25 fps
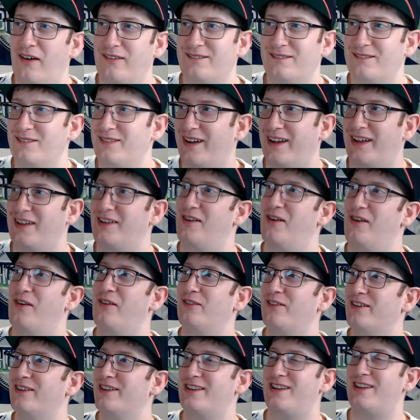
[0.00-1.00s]
Like I don't
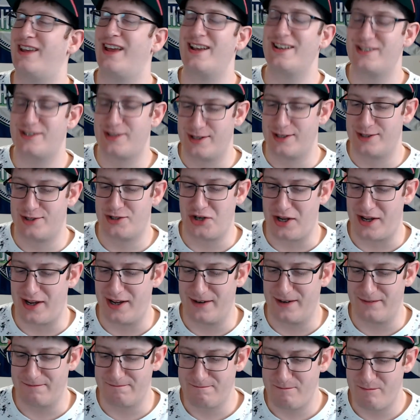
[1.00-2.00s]
really taste the
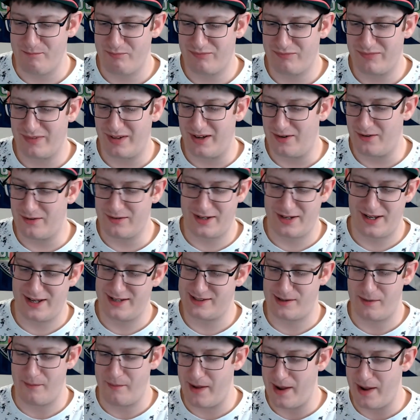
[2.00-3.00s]
chicken. I don't taste
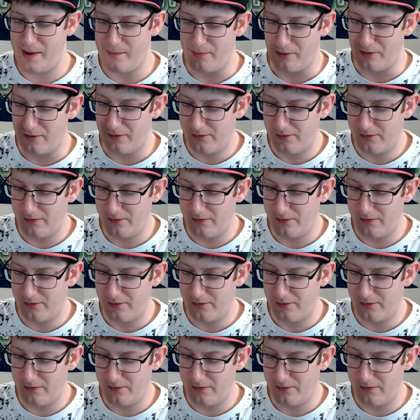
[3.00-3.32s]
the pepper.